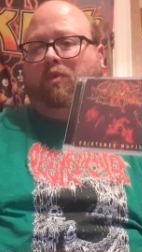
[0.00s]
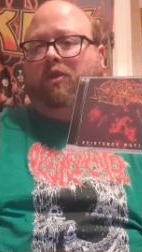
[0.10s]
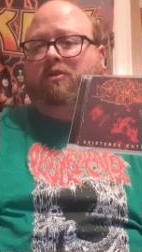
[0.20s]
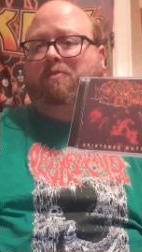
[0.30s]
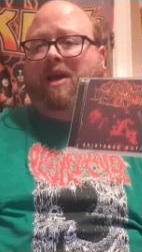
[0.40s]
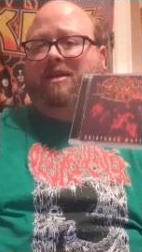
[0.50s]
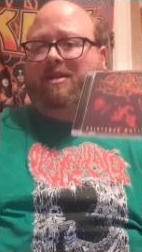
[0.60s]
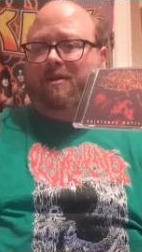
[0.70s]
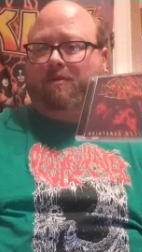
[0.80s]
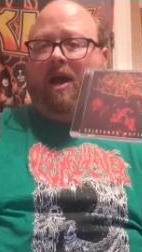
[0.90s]
one of those bands
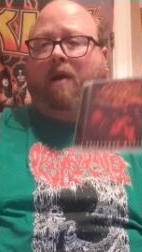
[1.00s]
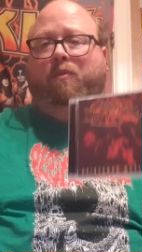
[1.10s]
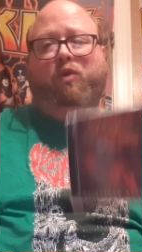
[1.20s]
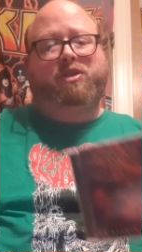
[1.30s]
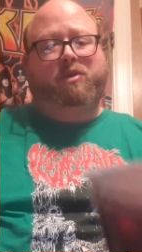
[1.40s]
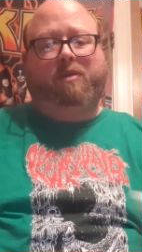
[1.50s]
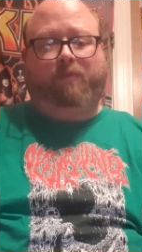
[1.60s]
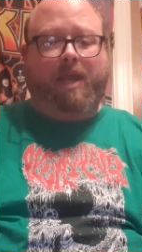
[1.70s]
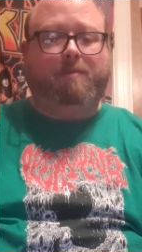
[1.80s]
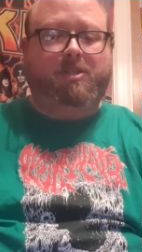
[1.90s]
that I wish
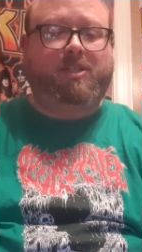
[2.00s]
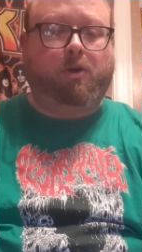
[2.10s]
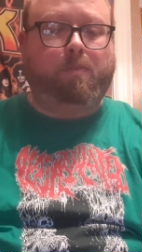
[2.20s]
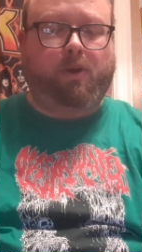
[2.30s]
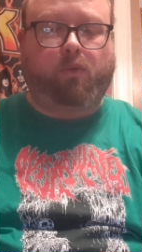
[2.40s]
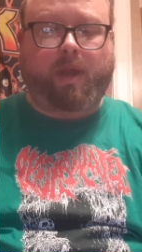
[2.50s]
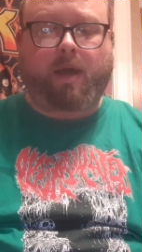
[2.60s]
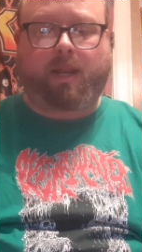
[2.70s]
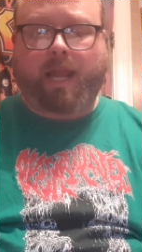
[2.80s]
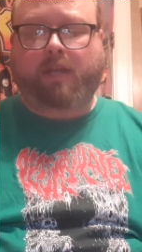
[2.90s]
had still been
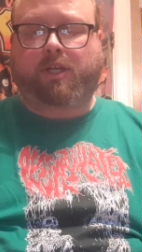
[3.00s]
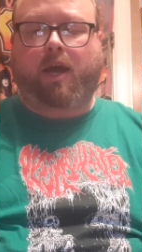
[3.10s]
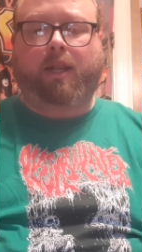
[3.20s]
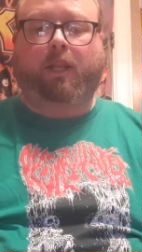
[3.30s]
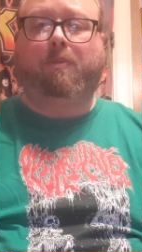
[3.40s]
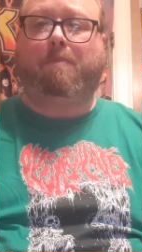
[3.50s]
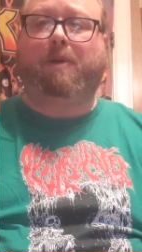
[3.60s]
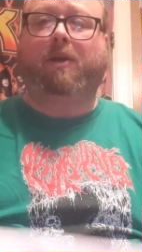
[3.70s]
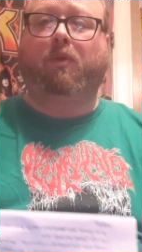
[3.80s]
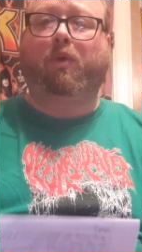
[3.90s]
around and actually gotten a little bit
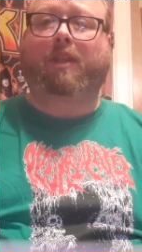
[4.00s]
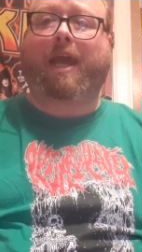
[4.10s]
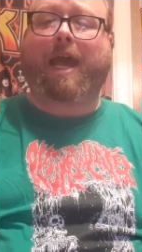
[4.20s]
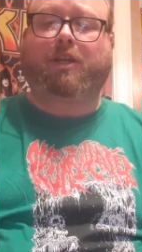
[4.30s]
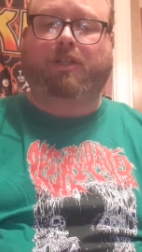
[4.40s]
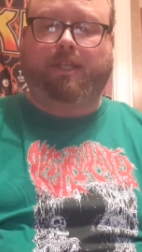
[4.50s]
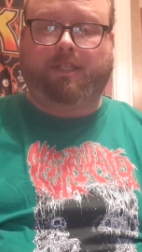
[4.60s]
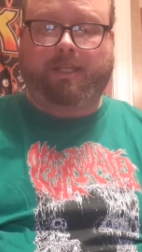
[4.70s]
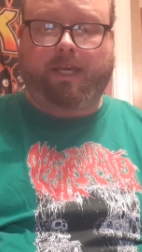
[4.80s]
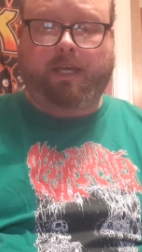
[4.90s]
bigger than what they actually
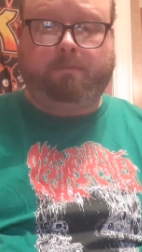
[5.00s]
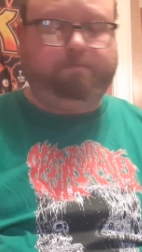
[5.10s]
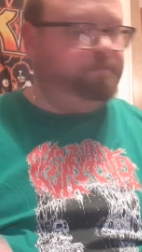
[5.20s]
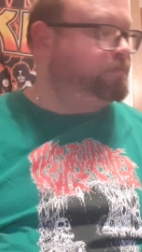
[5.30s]
did.